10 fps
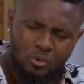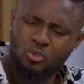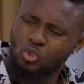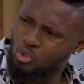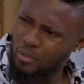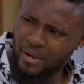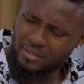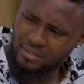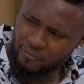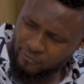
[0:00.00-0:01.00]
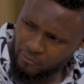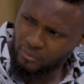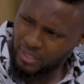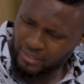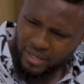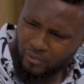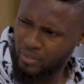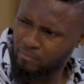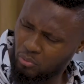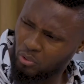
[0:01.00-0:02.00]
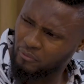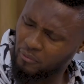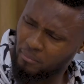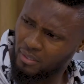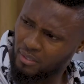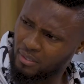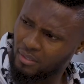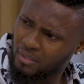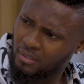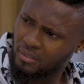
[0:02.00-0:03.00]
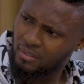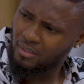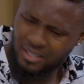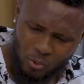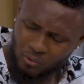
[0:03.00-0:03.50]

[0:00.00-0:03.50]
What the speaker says: could you trash the food that Karim brought for me? That's